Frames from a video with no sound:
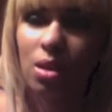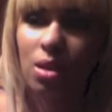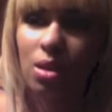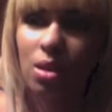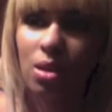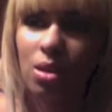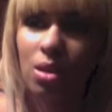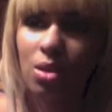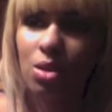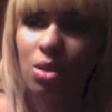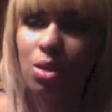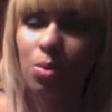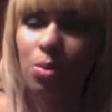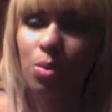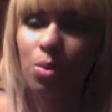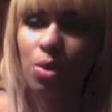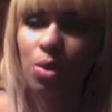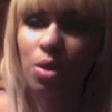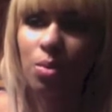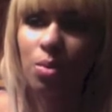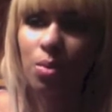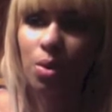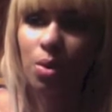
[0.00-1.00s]
You
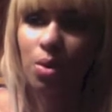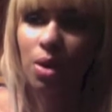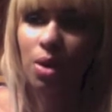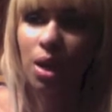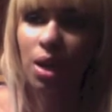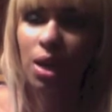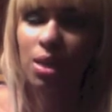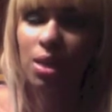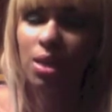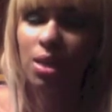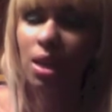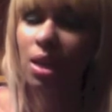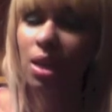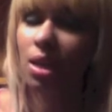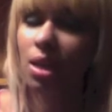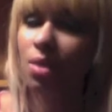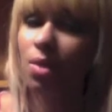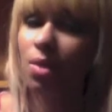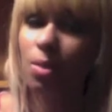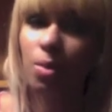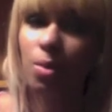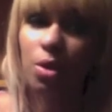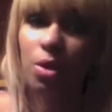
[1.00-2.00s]
supported both guys. I
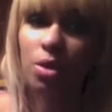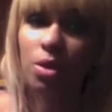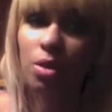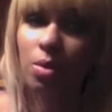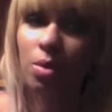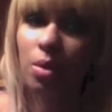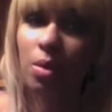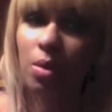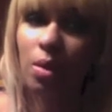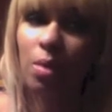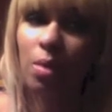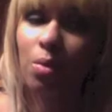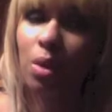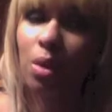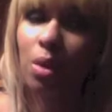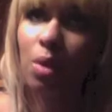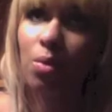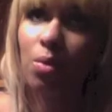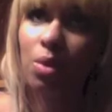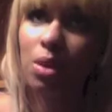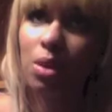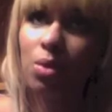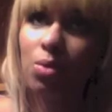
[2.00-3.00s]
love Alberto Del Rio. I
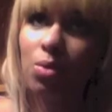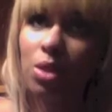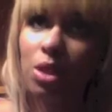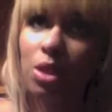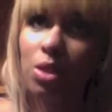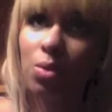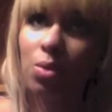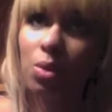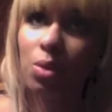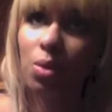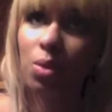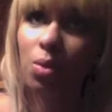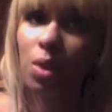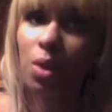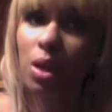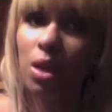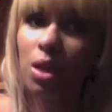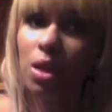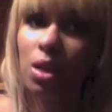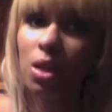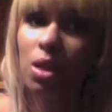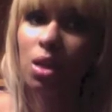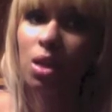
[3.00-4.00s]
really wish he would have
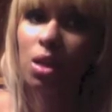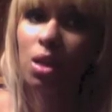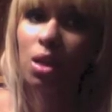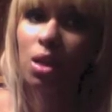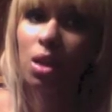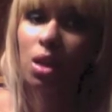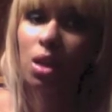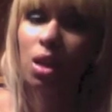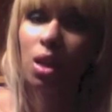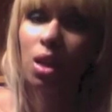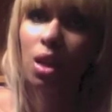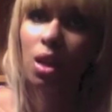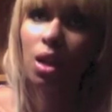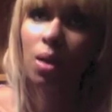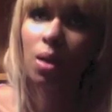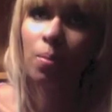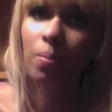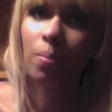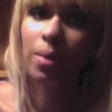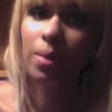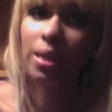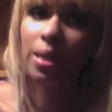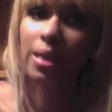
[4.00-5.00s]
won.
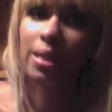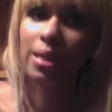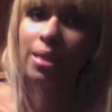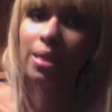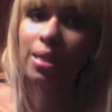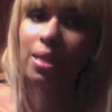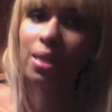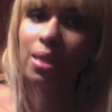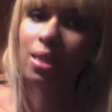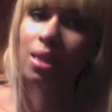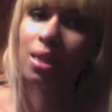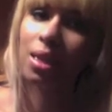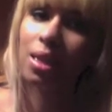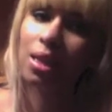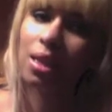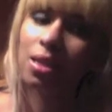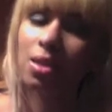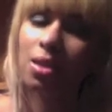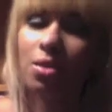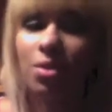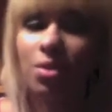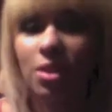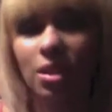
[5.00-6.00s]
But they got
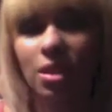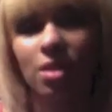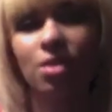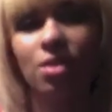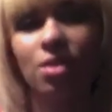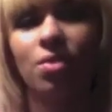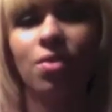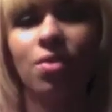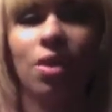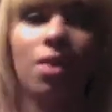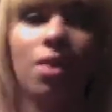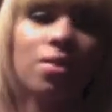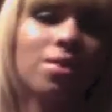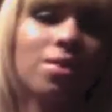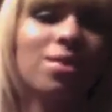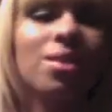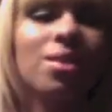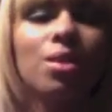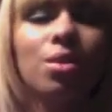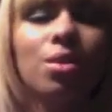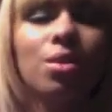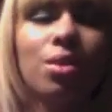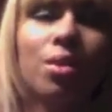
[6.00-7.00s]
Dolph Ziggler involved, and it's
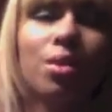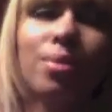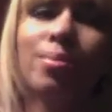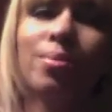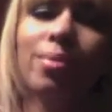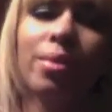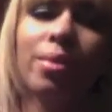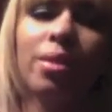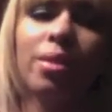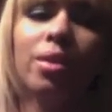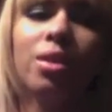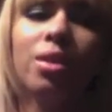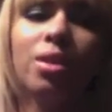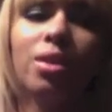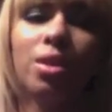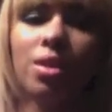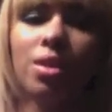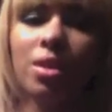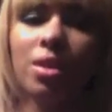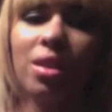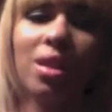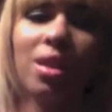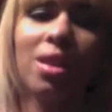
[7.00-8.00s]
the whole, you know,
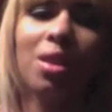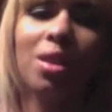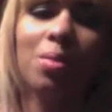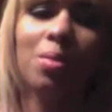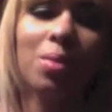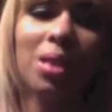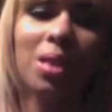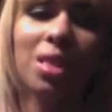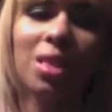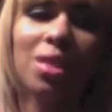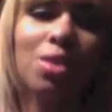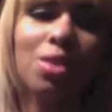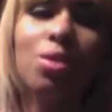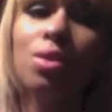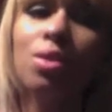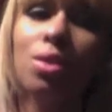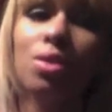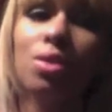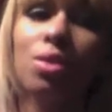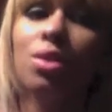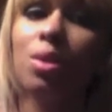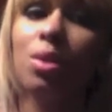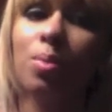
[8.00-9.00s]
it couldn't be, it's too
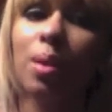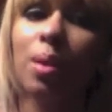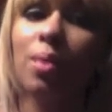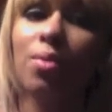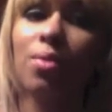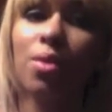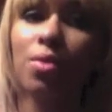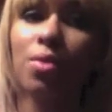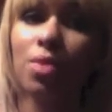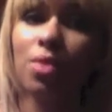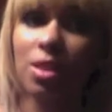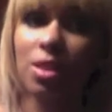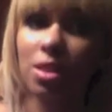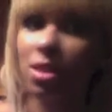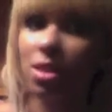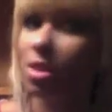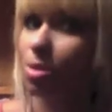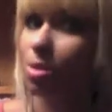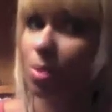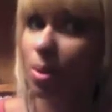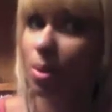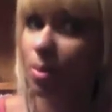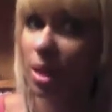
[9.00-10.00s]
close to a pay-per-view for it to
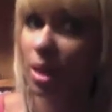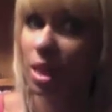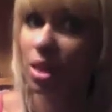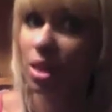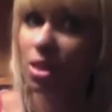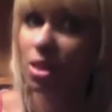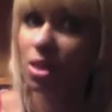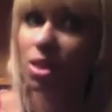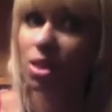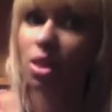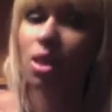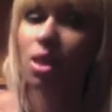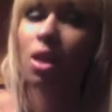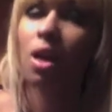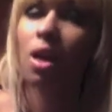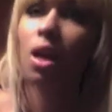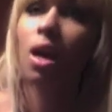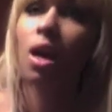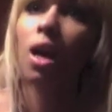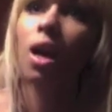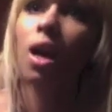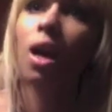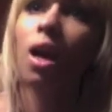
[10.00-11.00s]
just be a match.
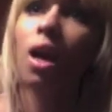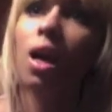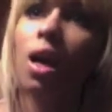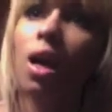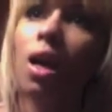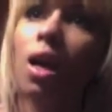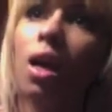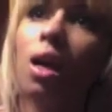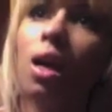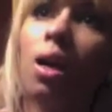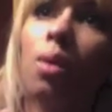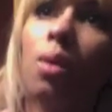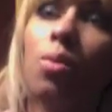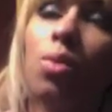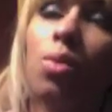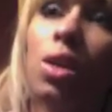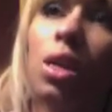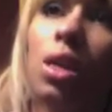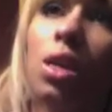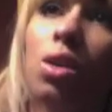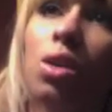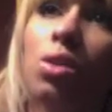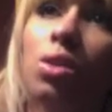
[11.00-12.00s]

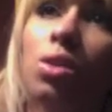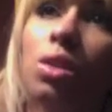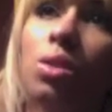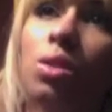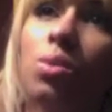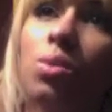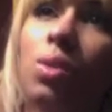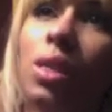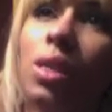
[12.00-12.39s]
What else?